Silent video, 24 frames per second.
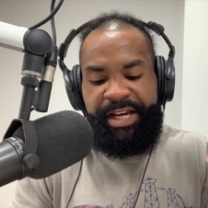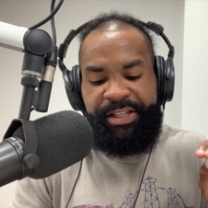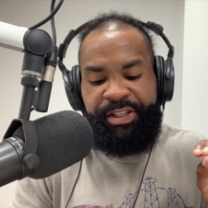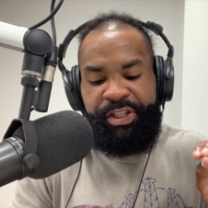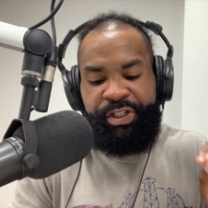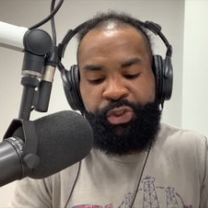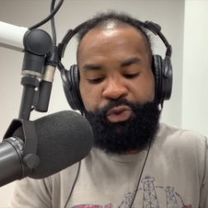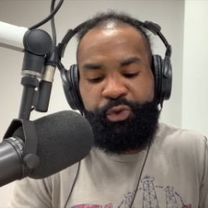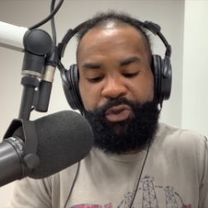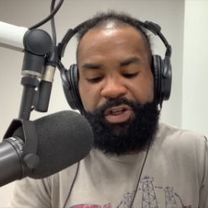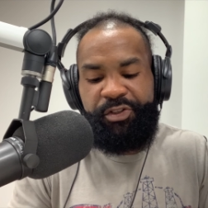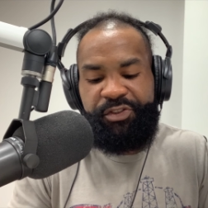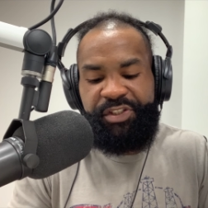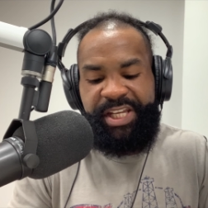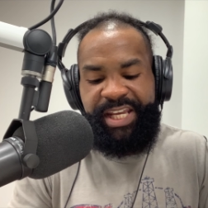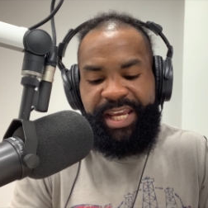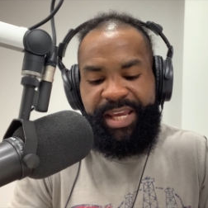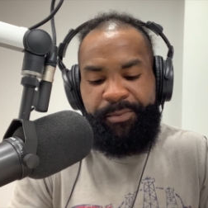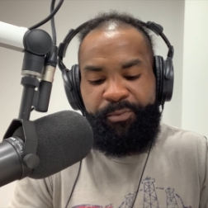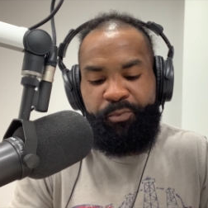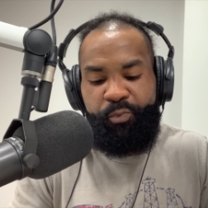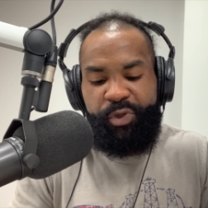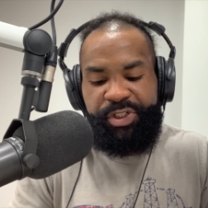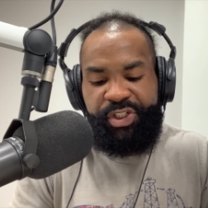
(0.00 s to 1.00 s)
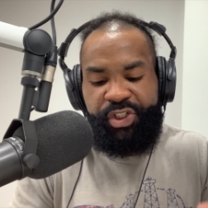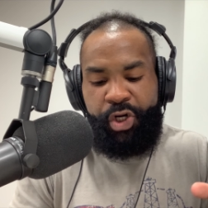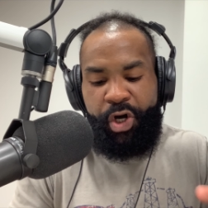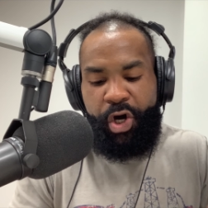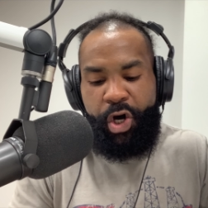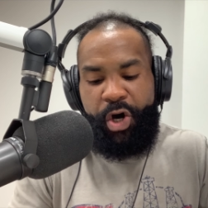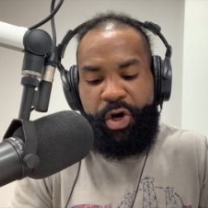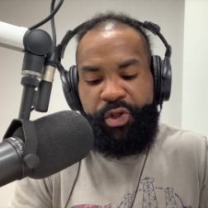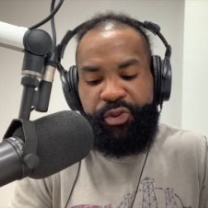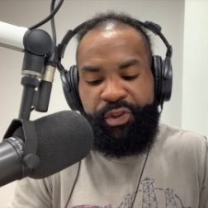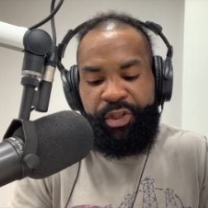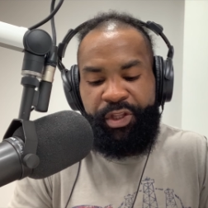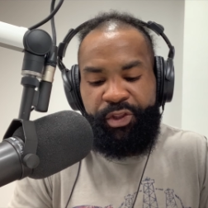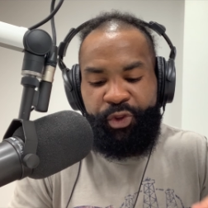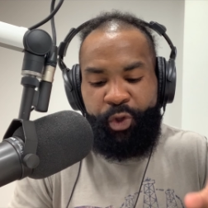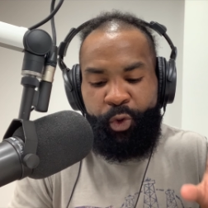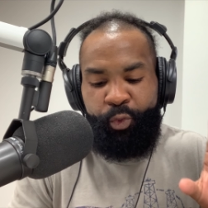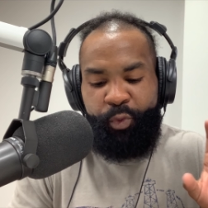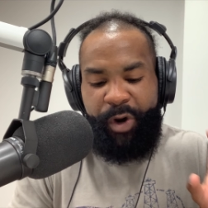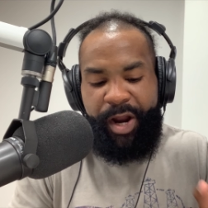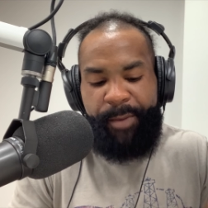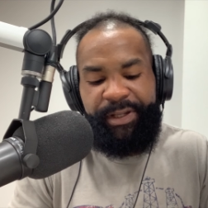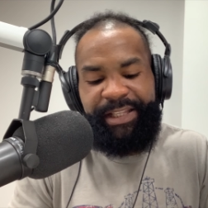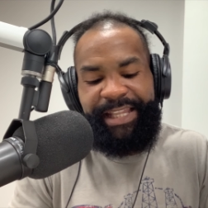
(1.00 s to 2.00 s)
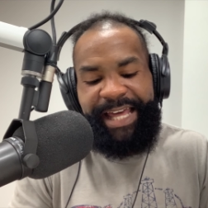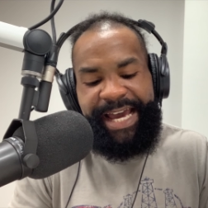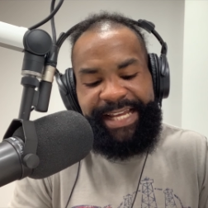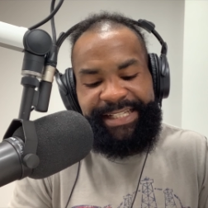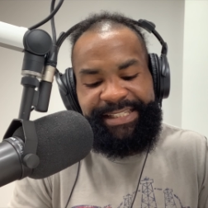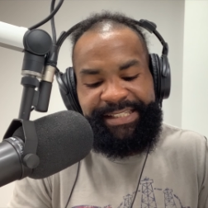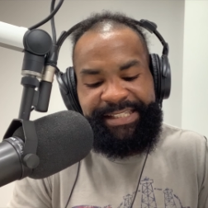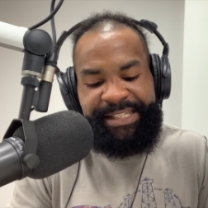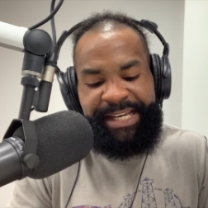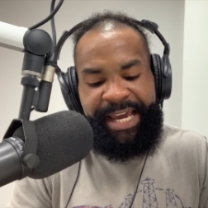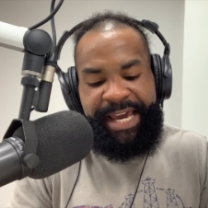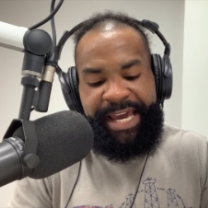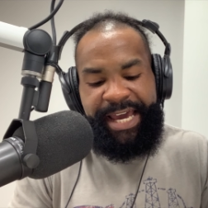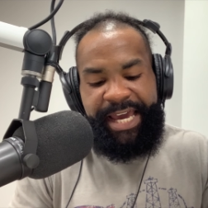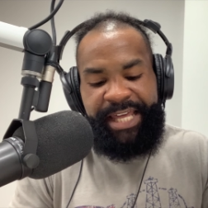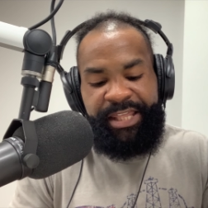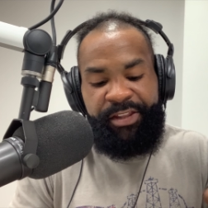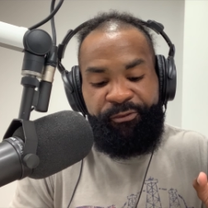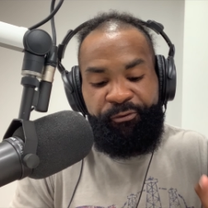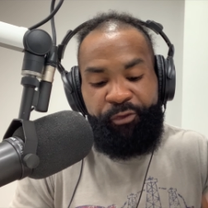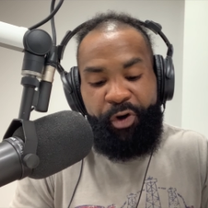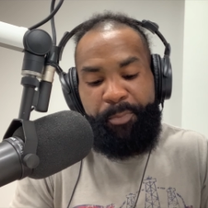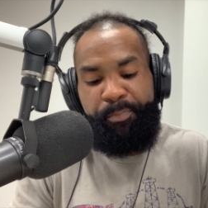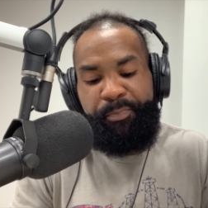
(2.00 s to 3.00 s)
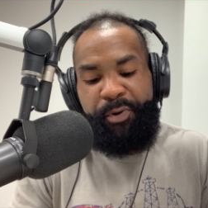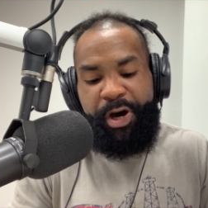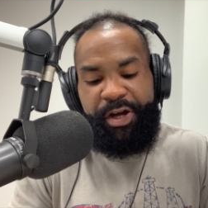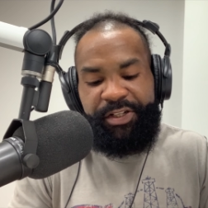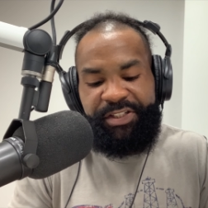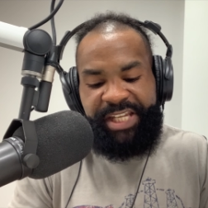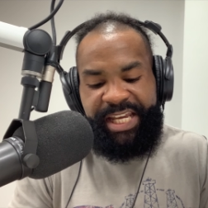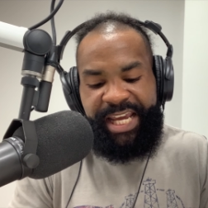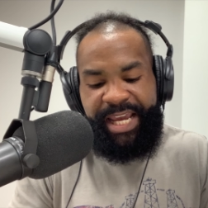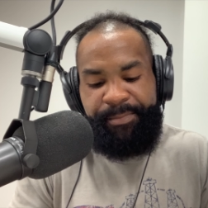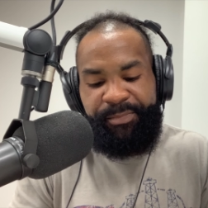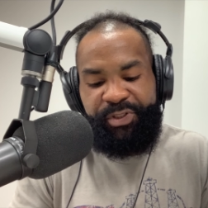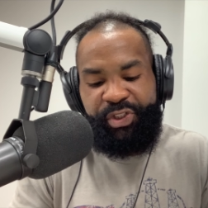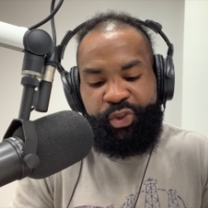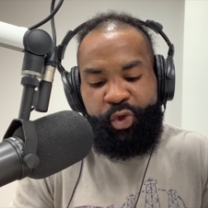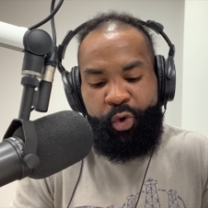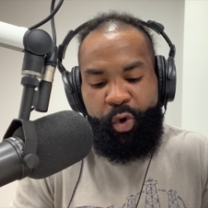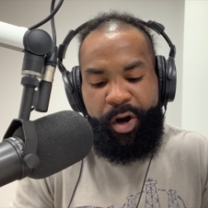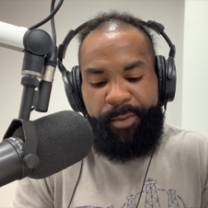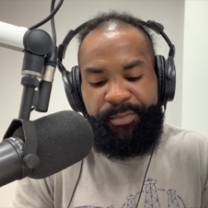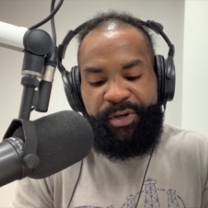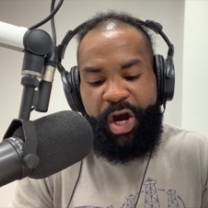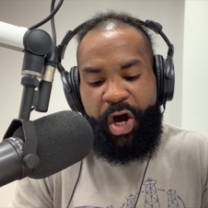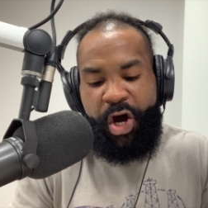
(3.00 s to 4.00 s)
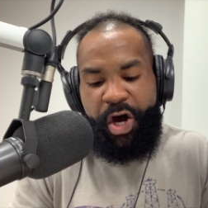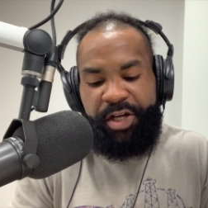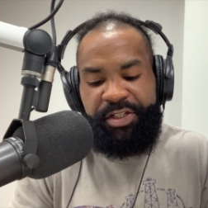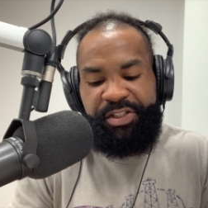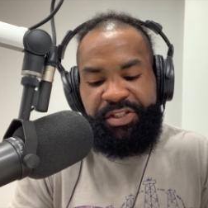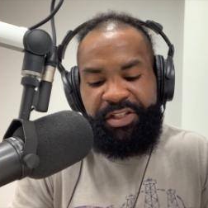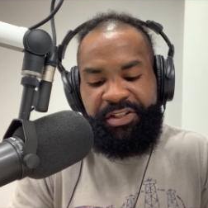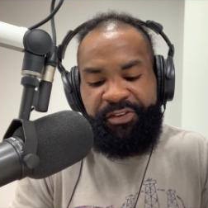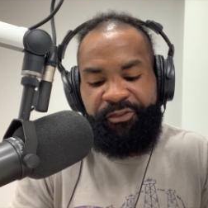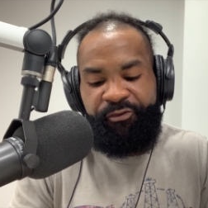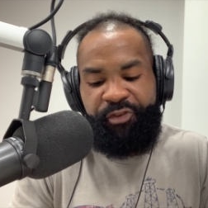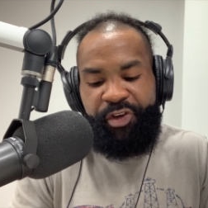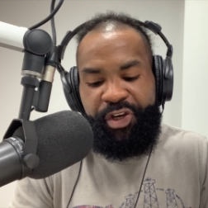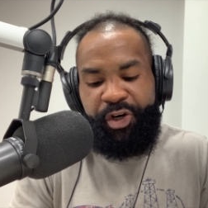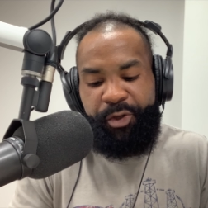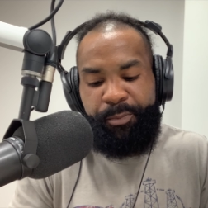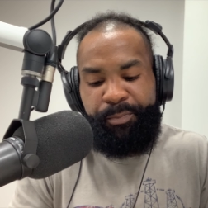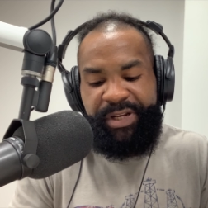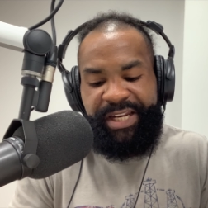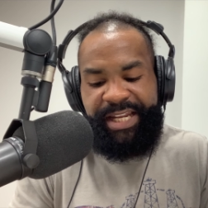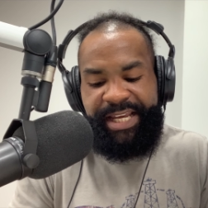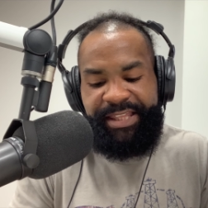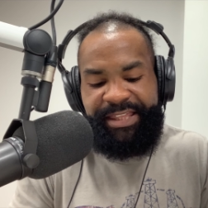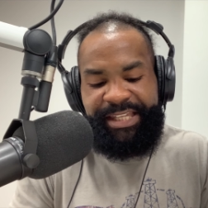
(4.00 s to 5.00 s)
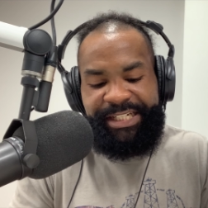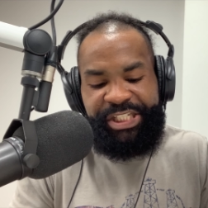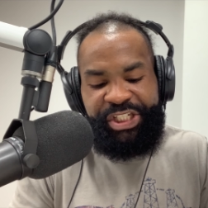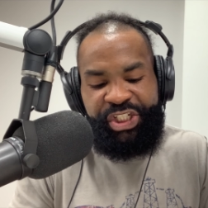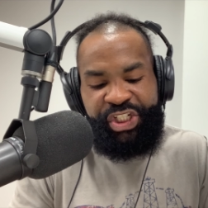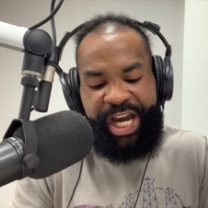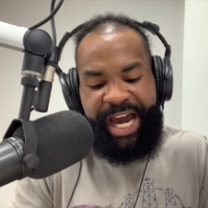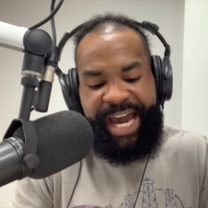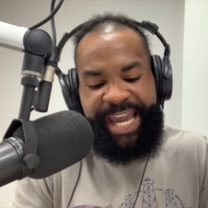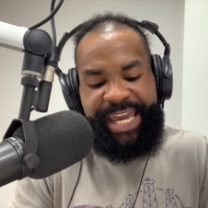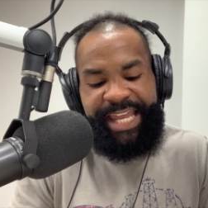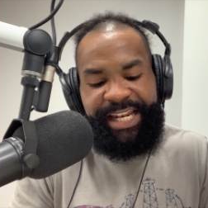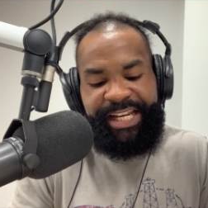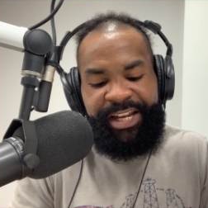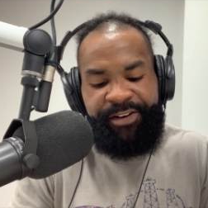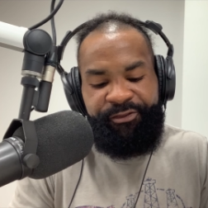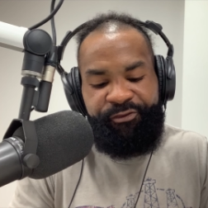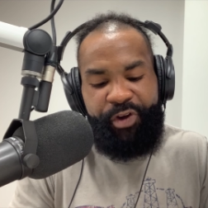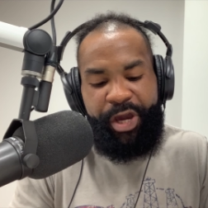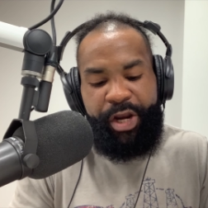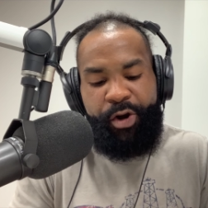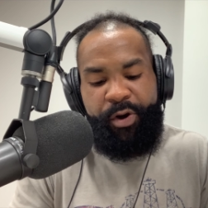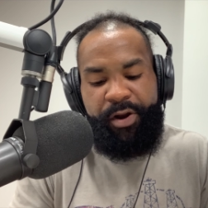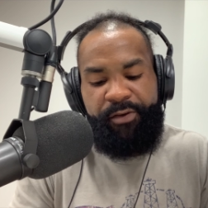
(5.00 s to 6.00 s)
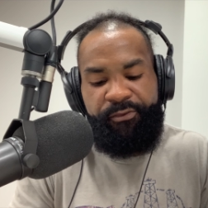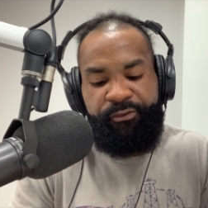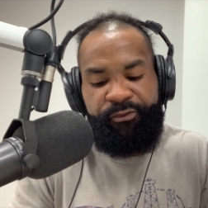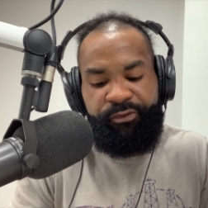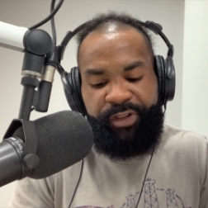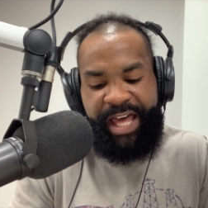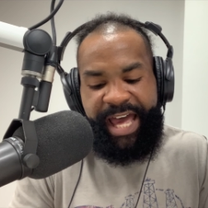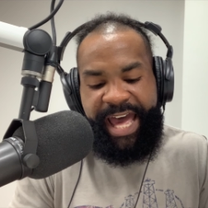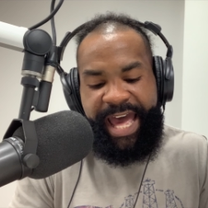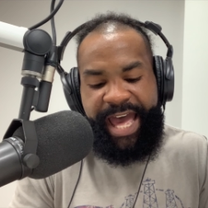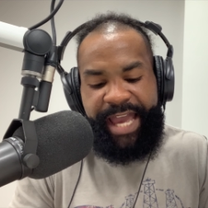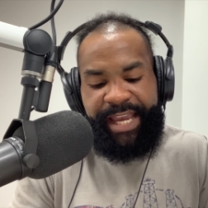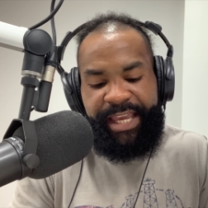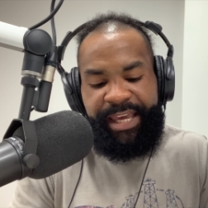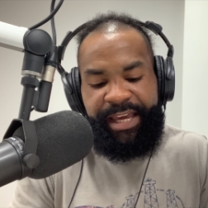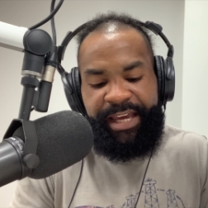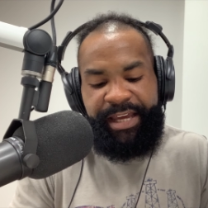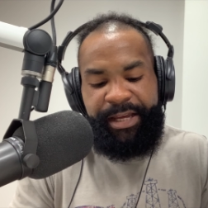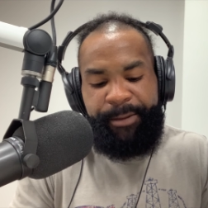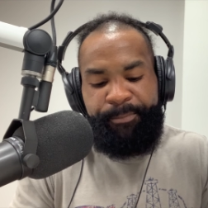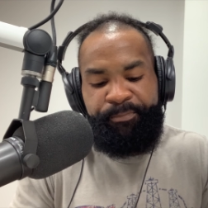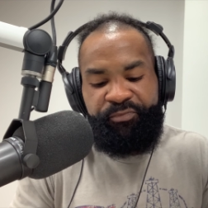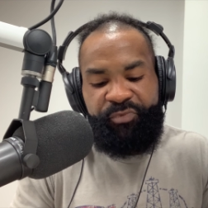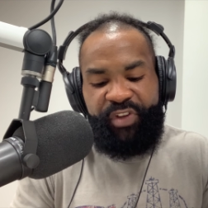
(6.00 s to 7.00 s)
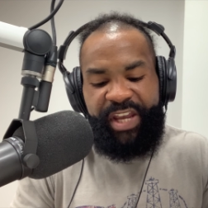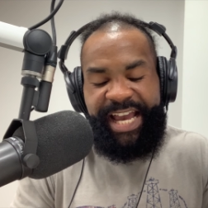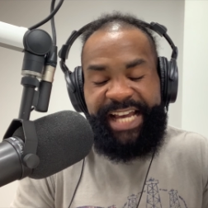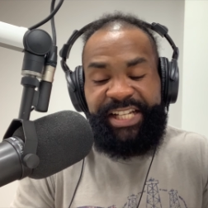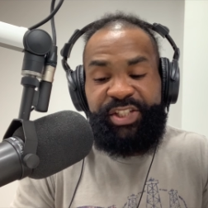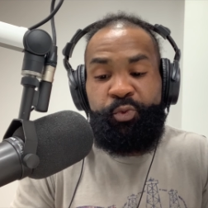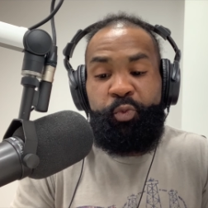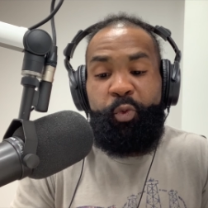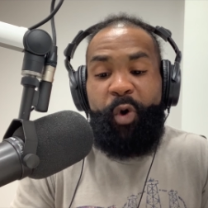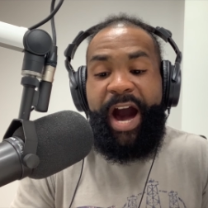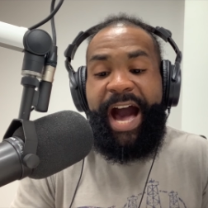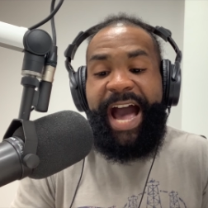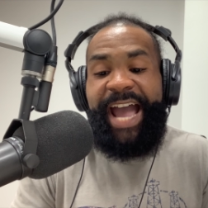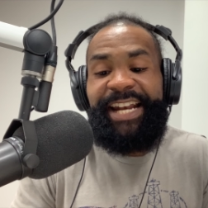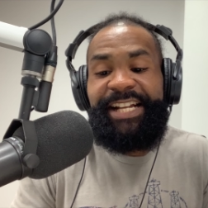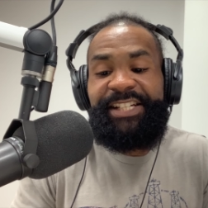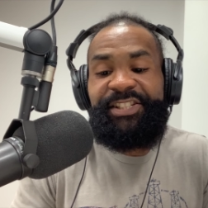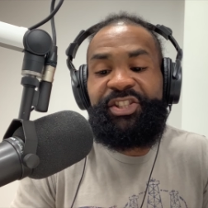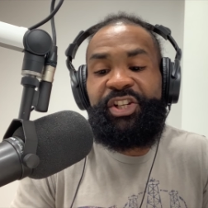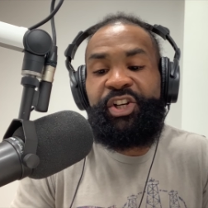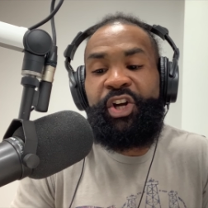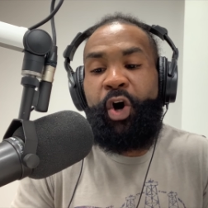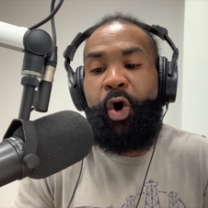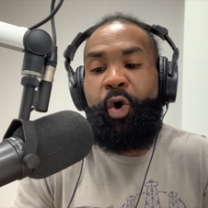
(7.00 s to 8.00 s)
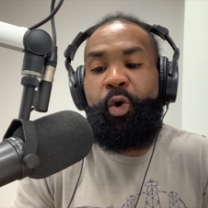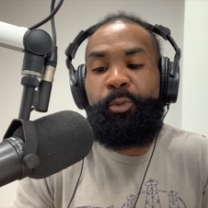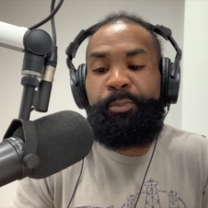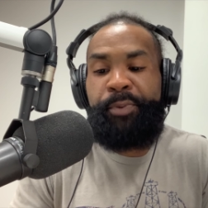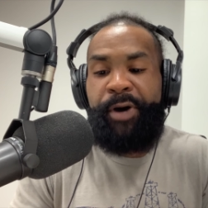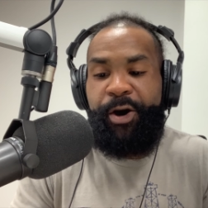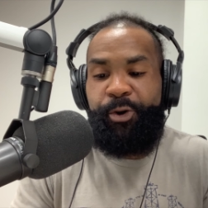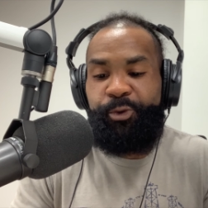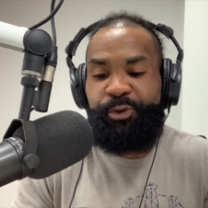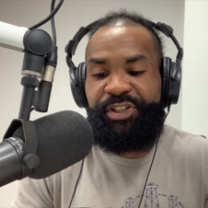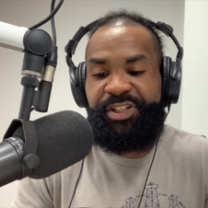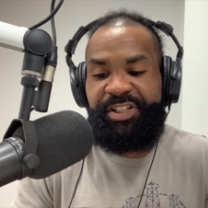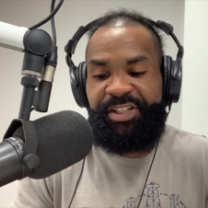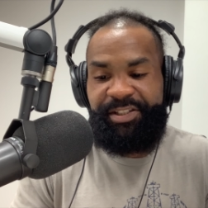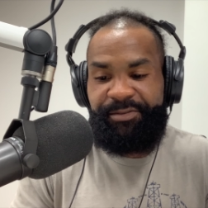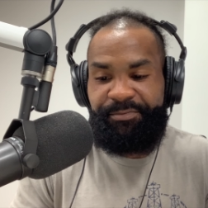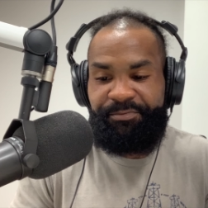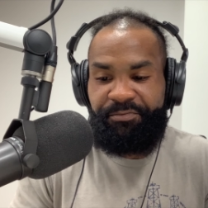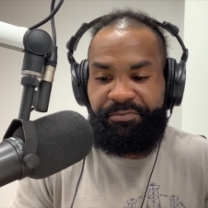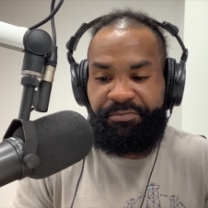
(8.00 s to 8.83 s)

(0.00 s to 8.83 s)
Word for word: The drill team was called the Rebelettes, and the football team stormed onto the field beneath a giant Confederate flag as wide as the goalpost.